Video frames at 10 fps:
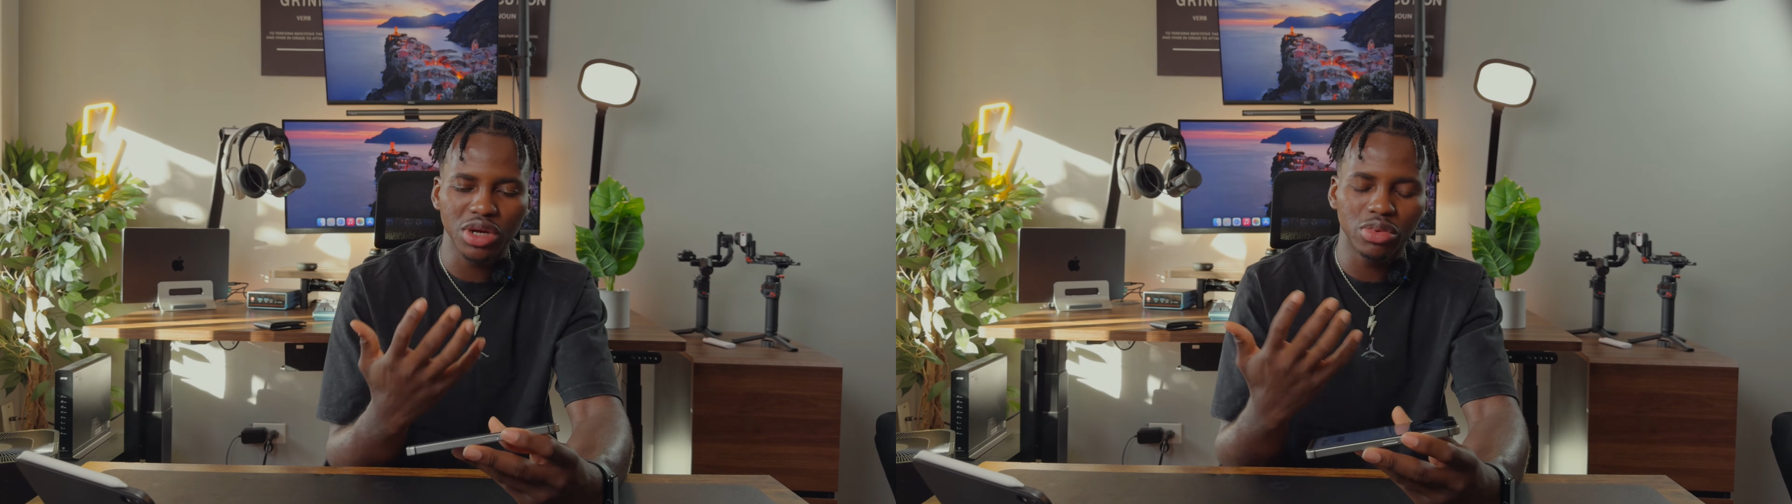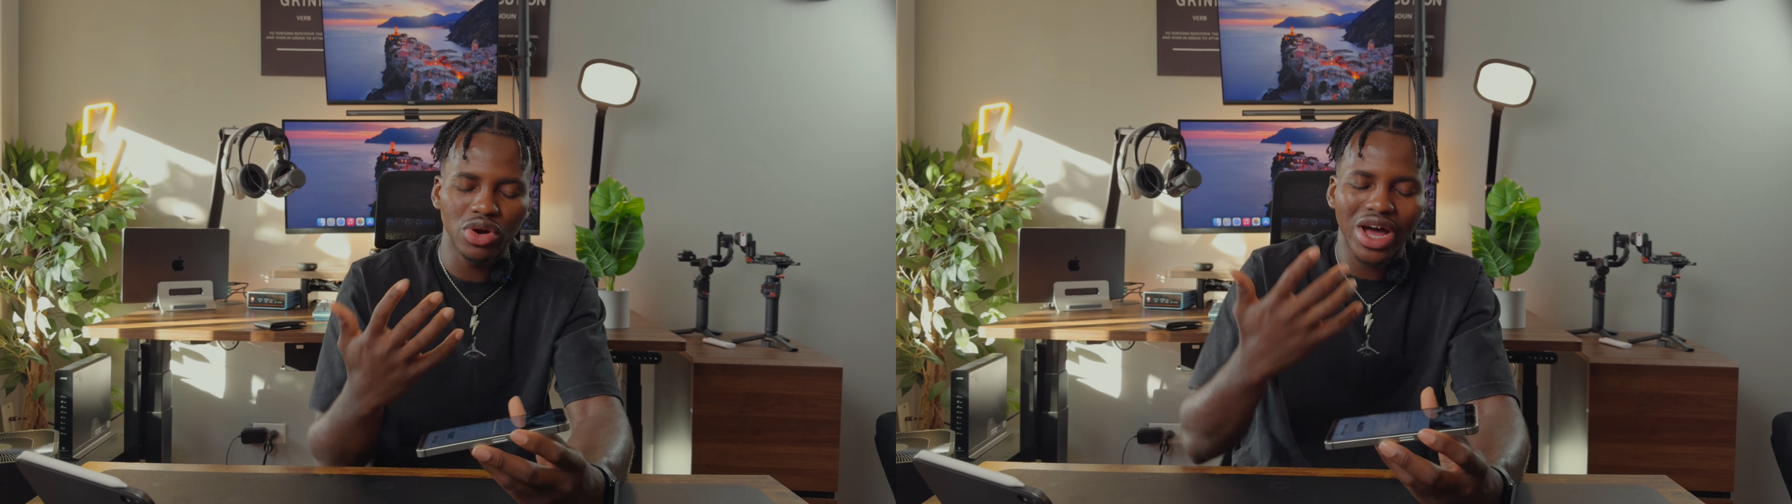
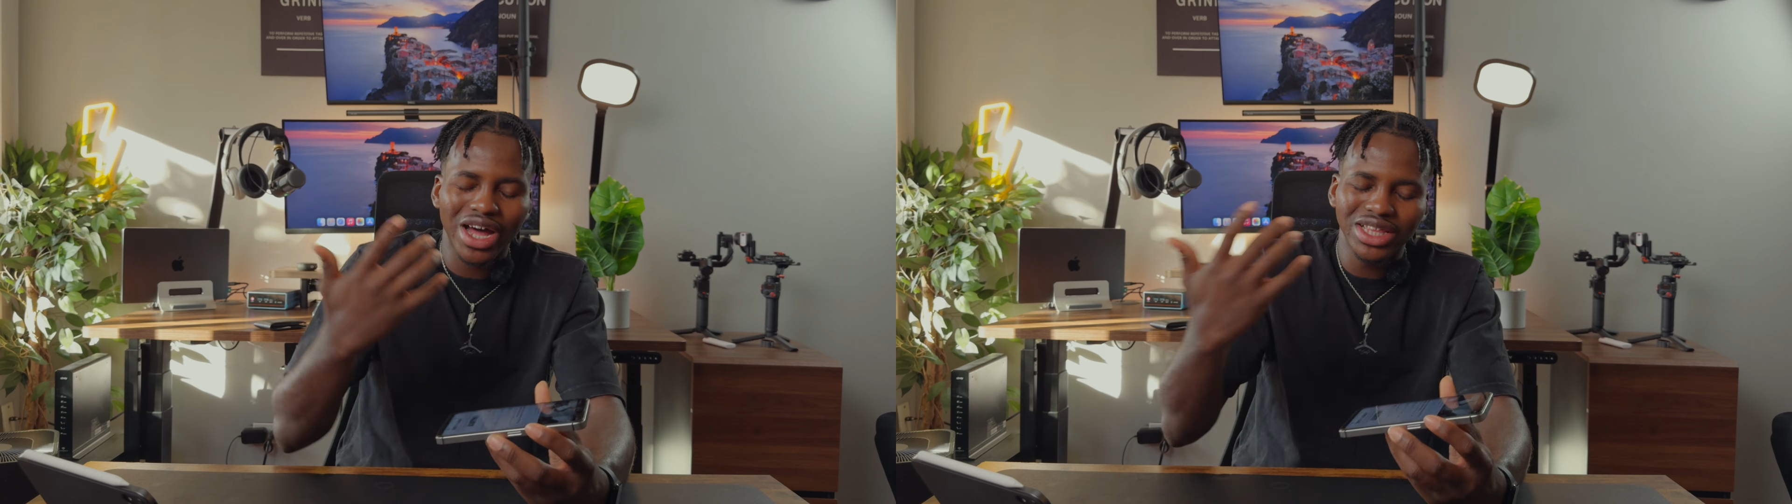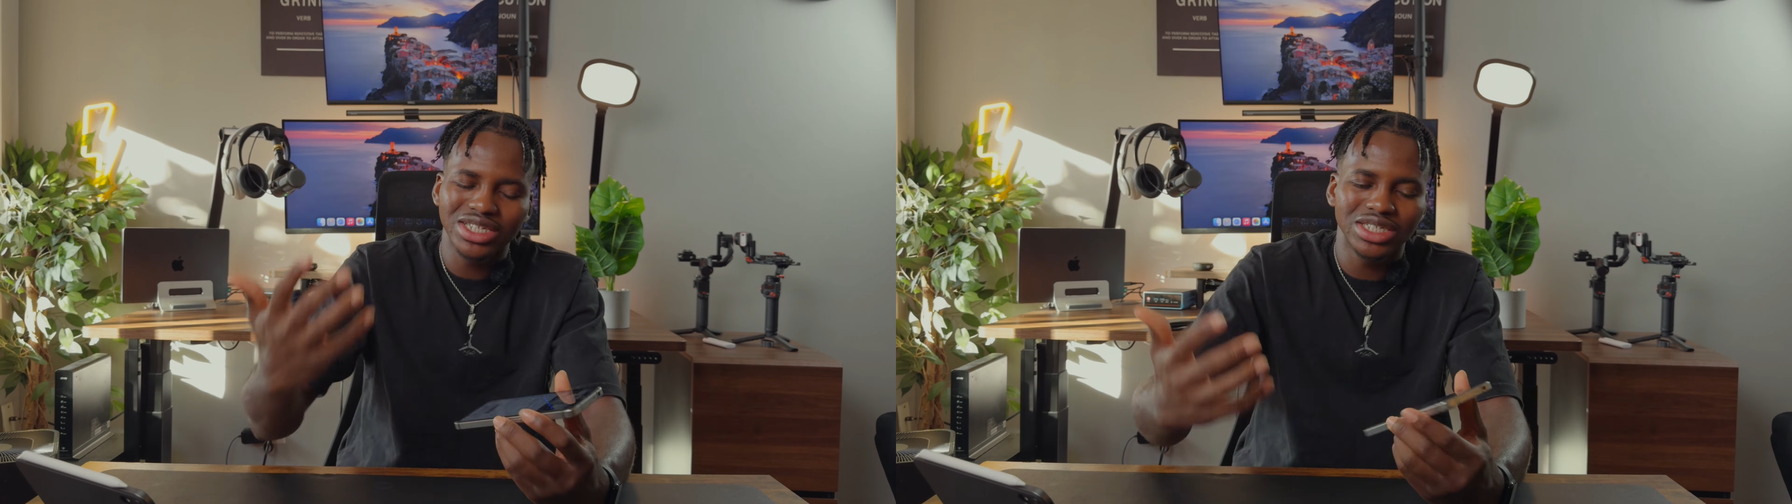but
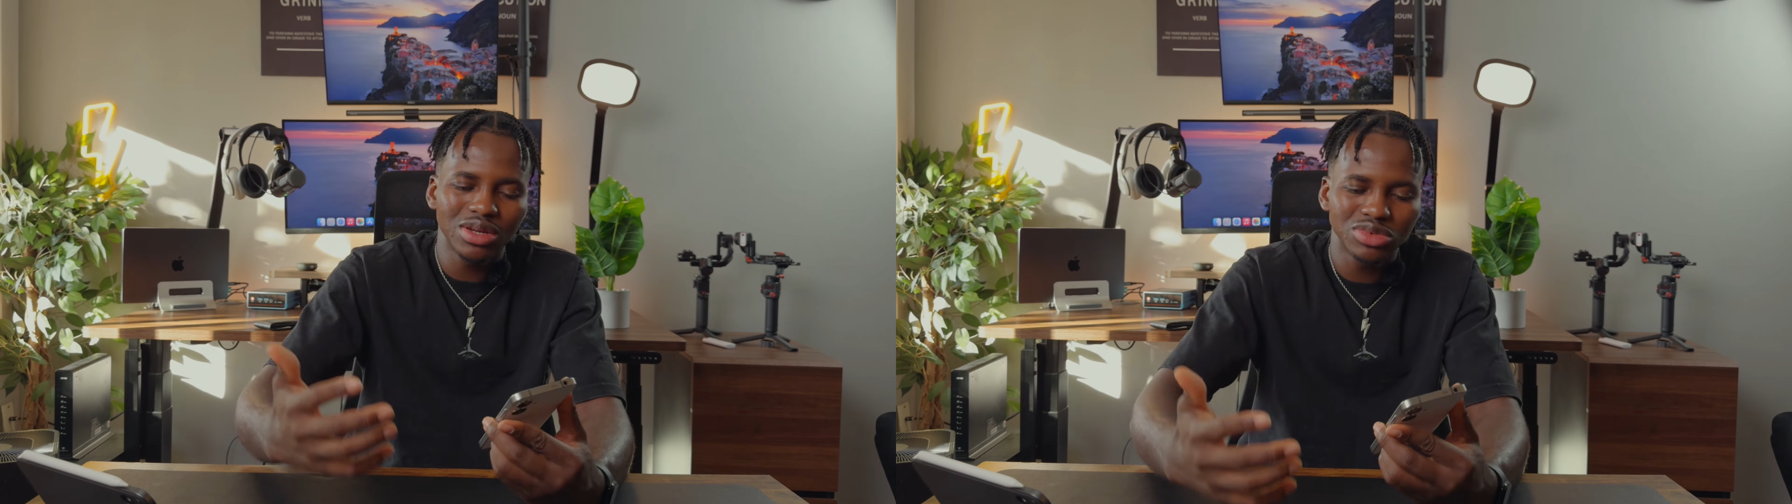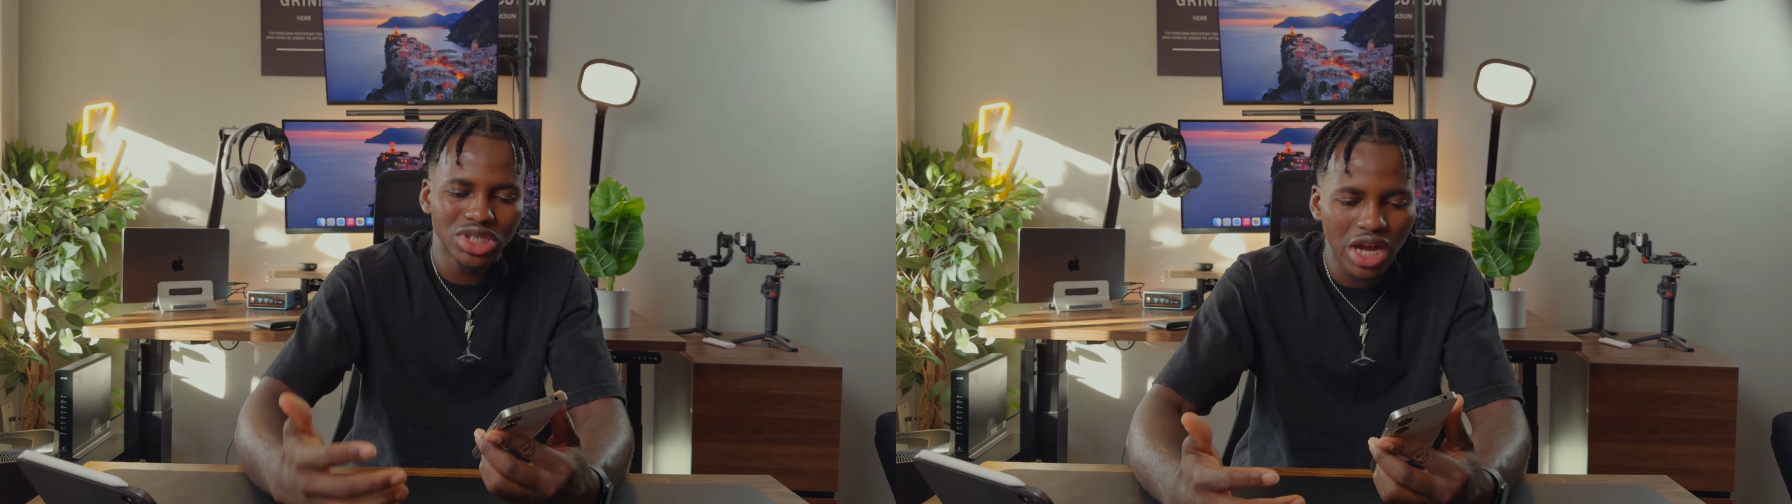at the
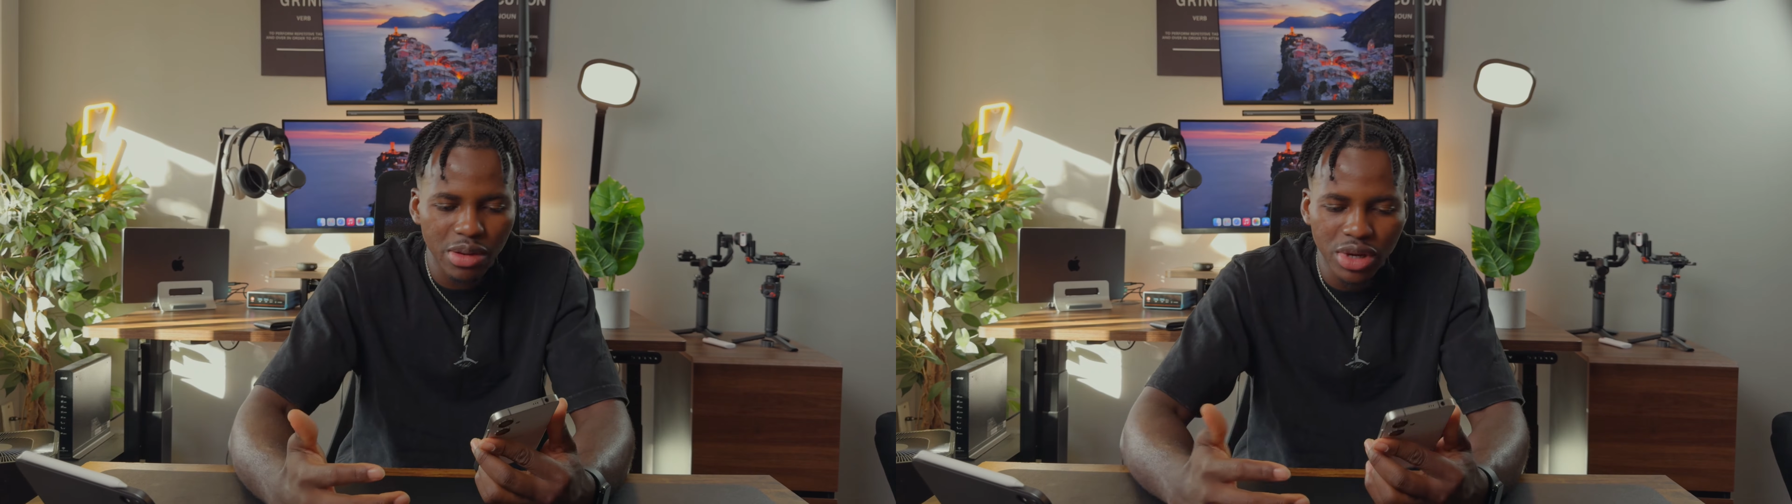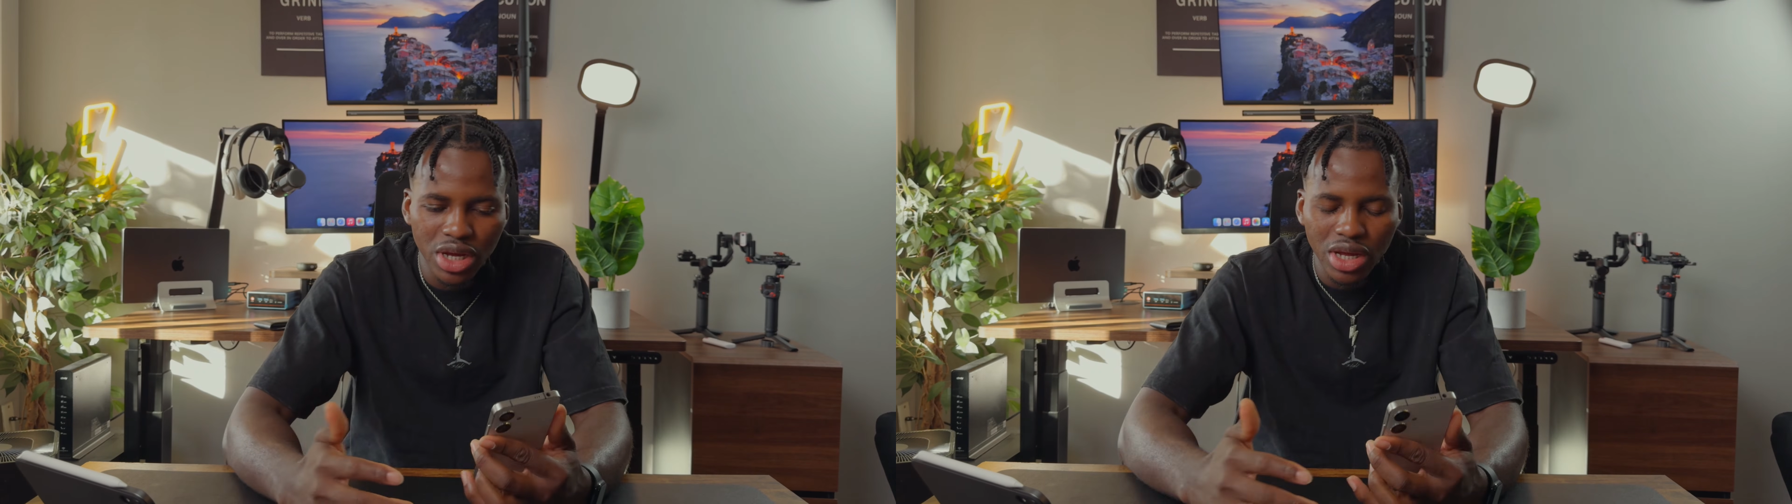same time,